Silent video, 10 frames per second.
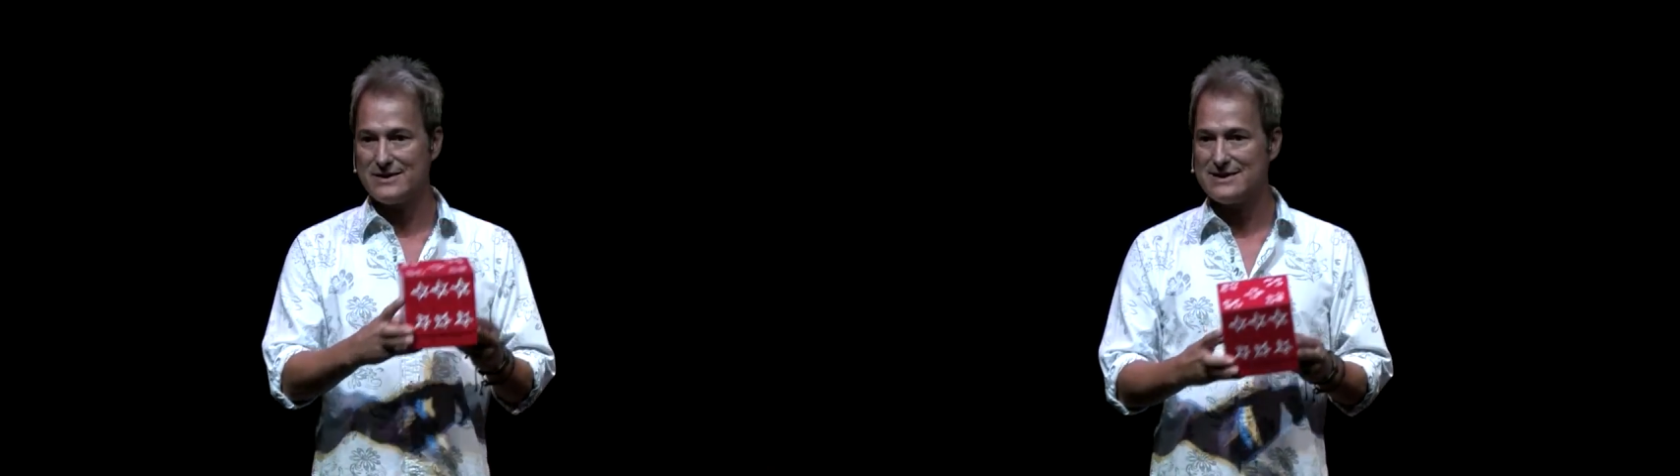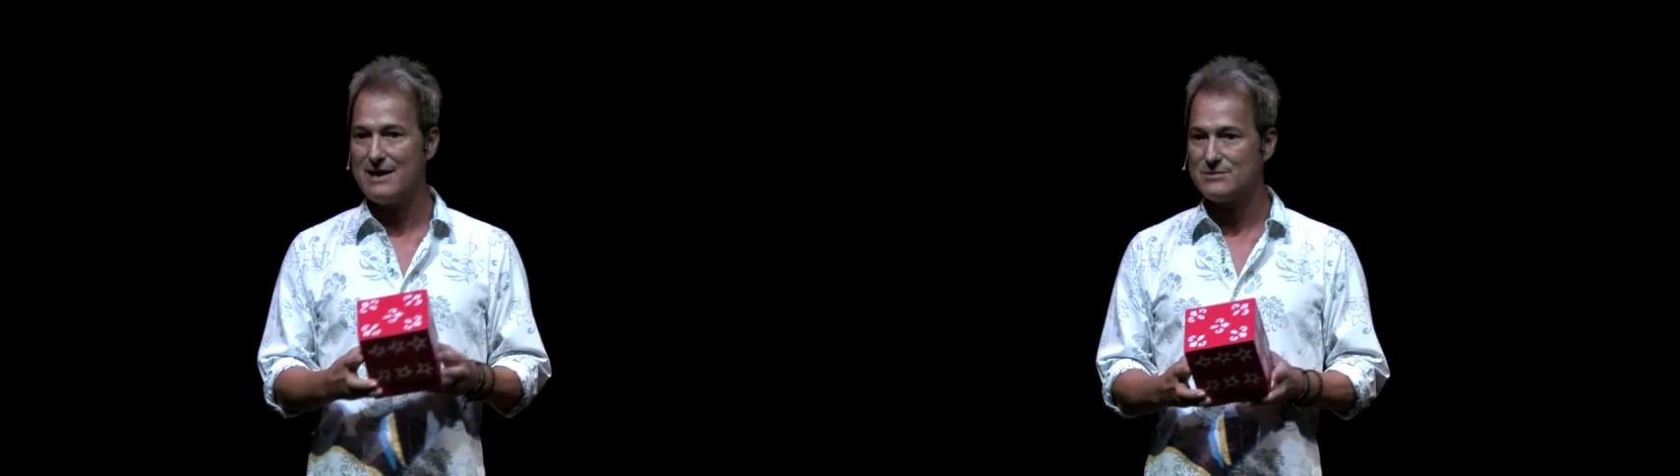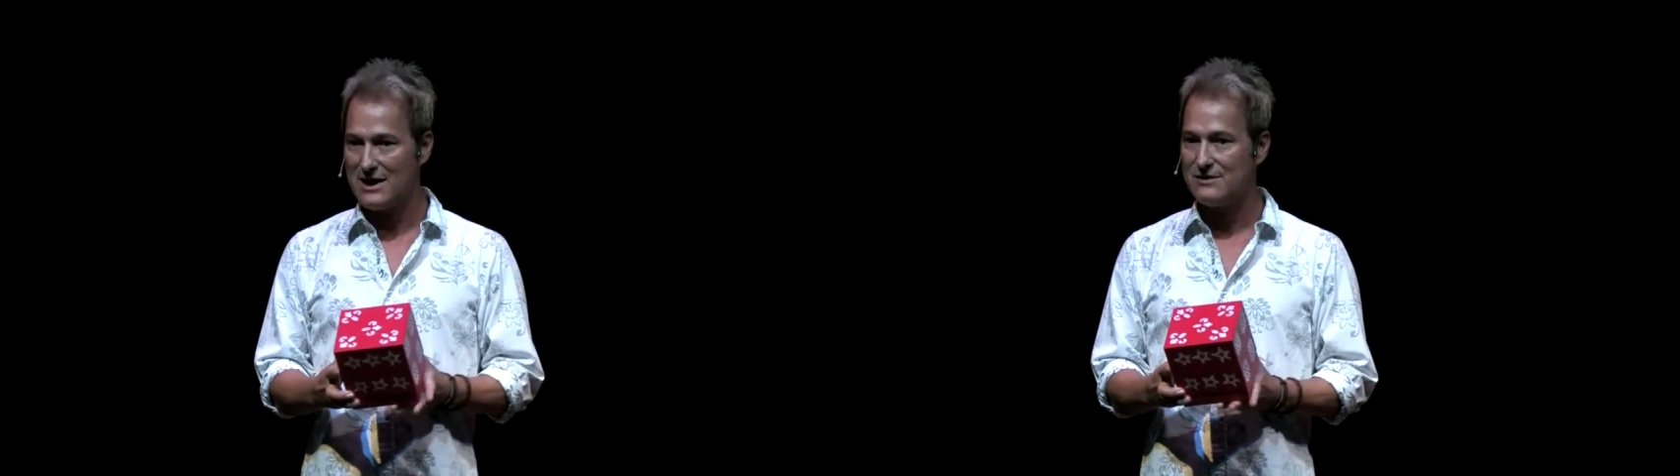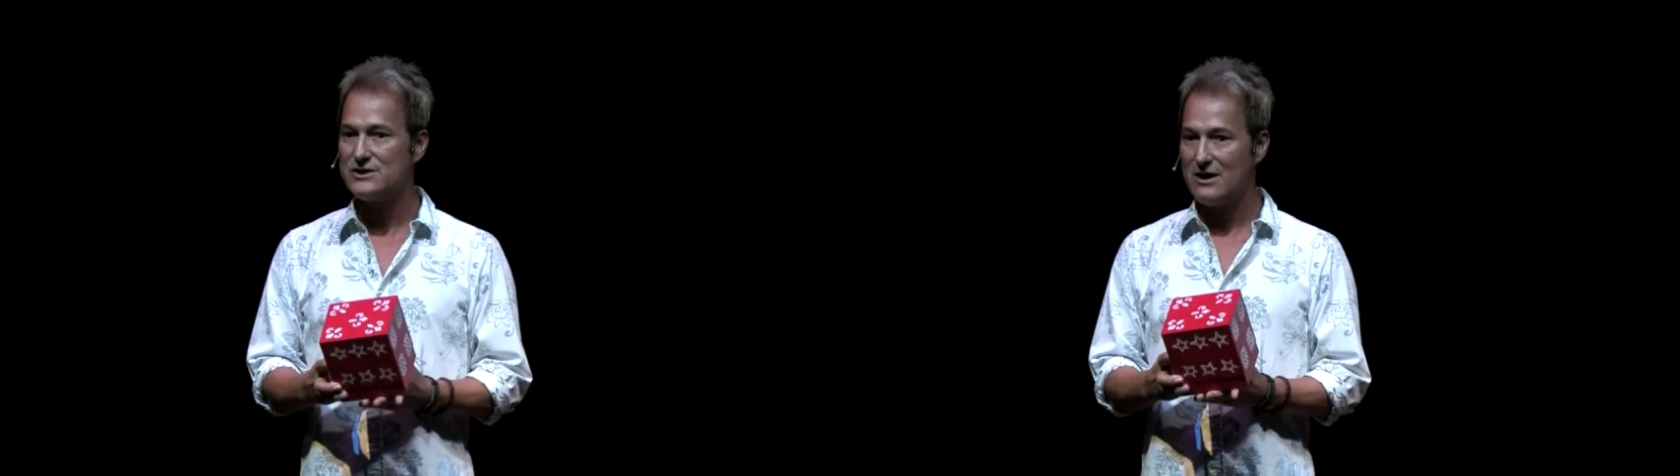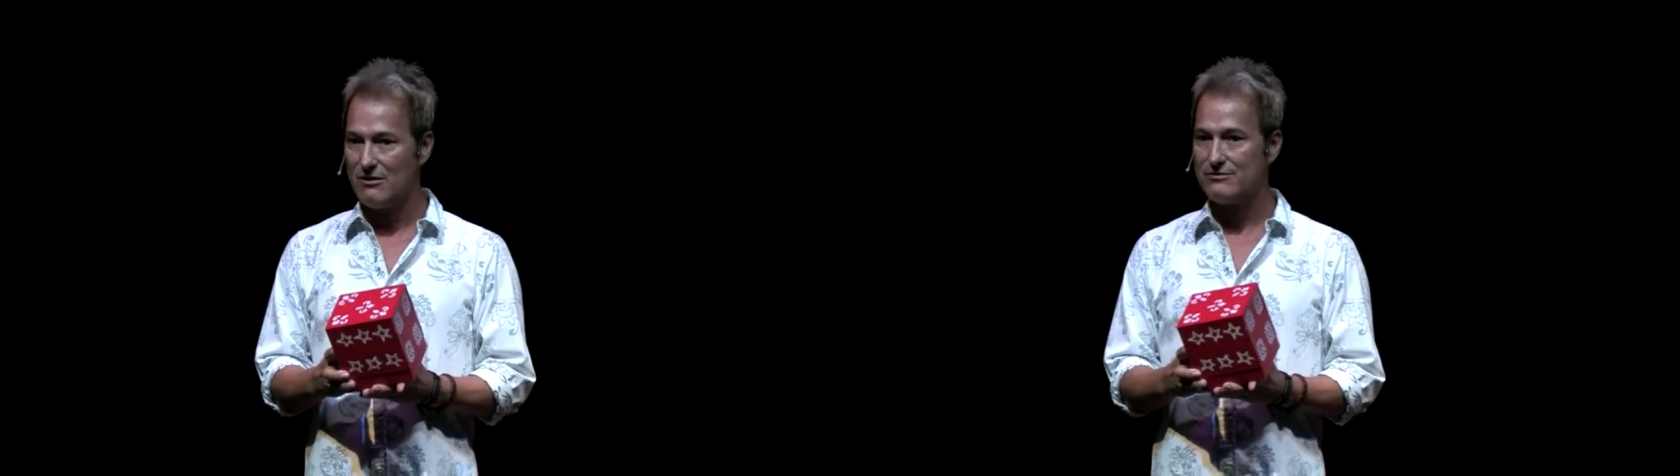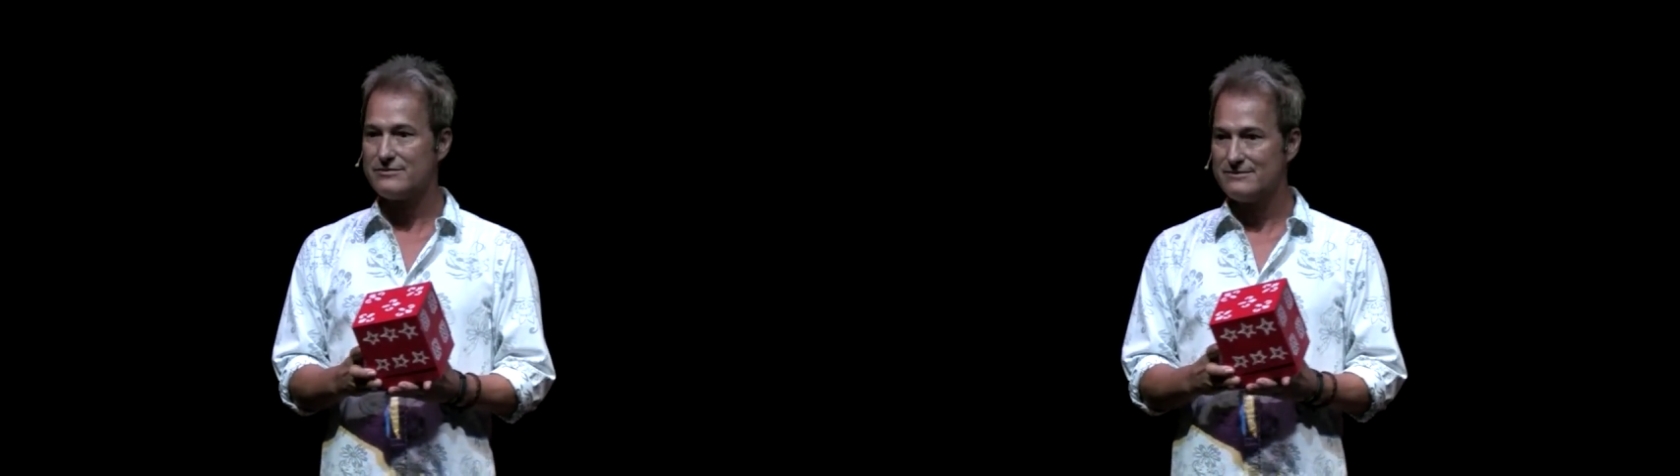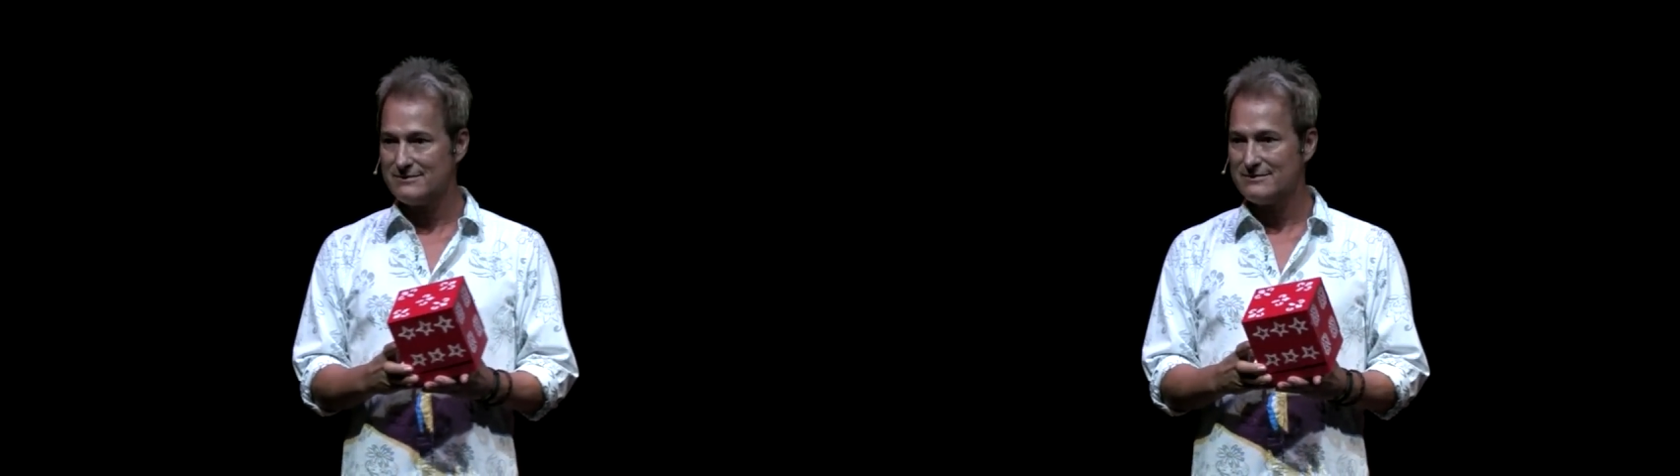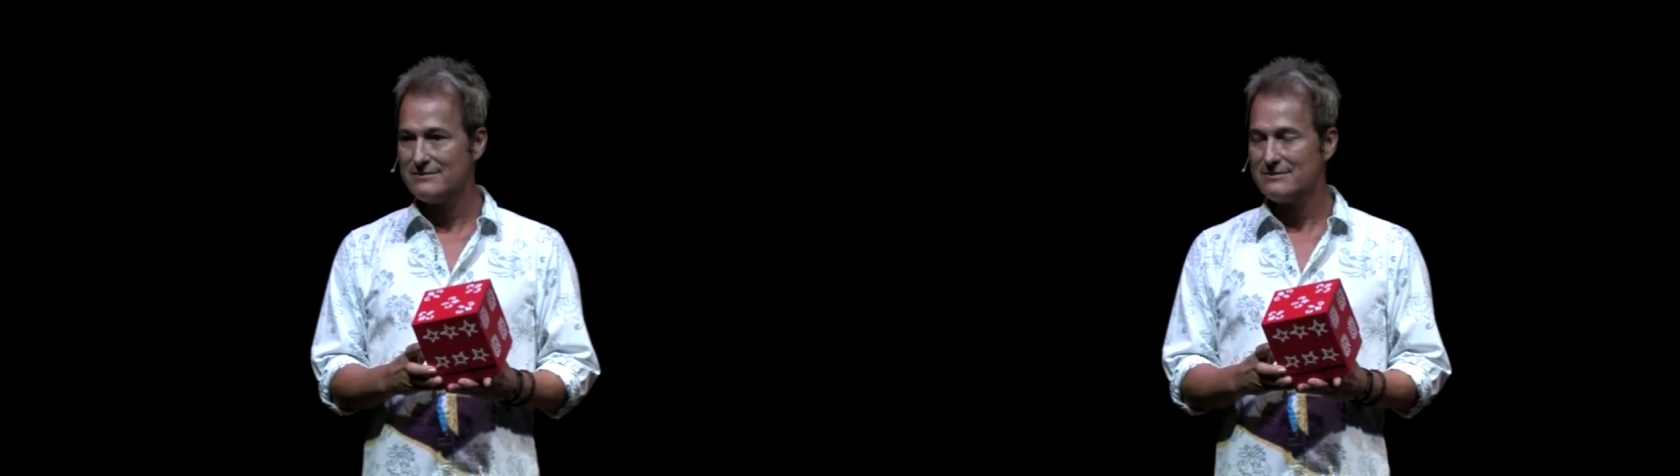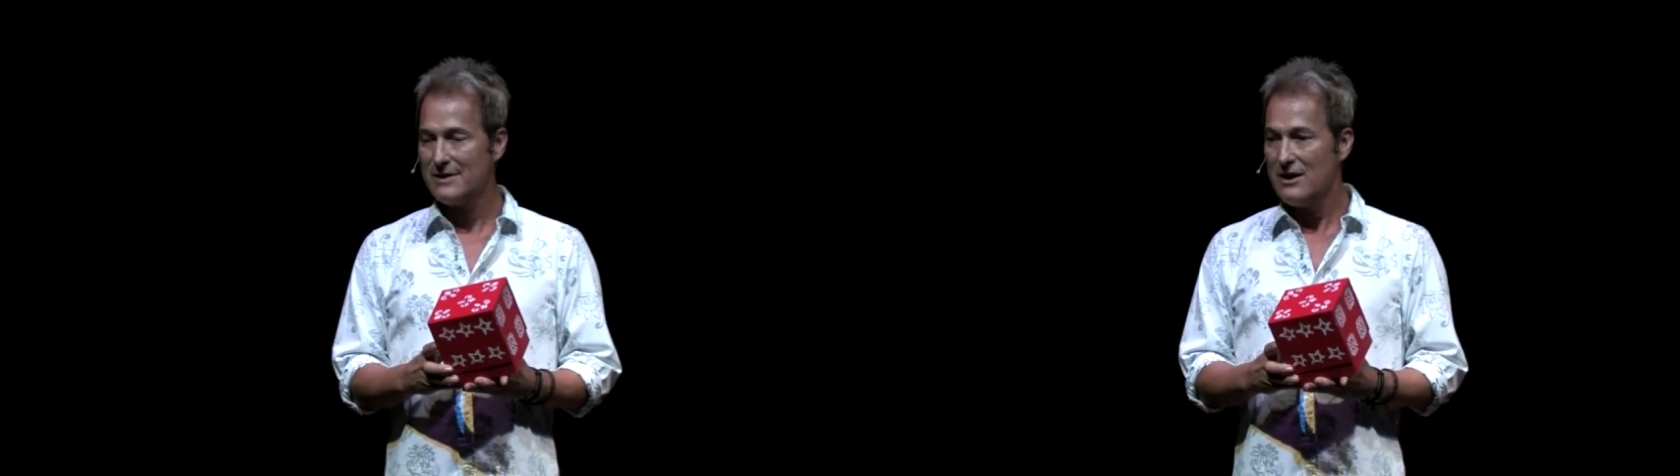same size shelf.